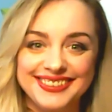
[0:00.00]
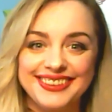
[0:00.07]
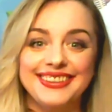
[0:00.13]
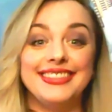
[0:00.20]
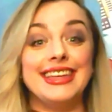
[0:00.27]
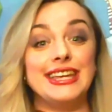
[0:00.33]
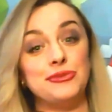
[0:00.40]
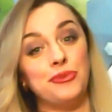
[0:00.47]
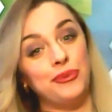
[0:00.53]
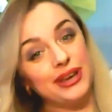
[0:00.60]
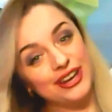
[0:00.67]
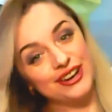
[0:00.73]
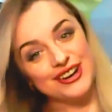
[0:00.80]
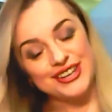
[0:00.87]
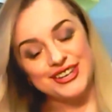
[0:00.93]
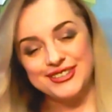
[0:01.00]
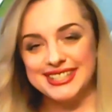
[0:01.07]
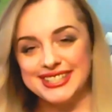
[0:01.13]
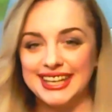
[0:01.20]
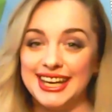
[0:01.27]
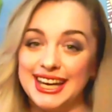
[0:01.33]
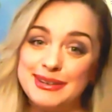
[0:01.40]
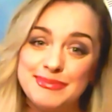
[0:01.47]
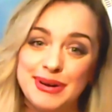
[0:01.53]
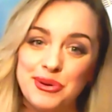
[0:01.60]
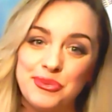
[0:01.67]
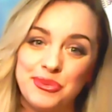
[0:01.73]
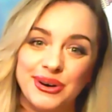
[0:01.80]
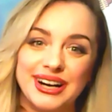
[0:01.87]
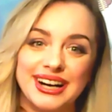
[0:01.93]
that we are using at my
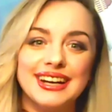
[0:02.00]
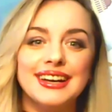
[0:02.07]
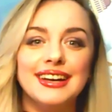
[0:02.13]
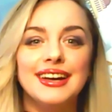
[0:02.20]
work.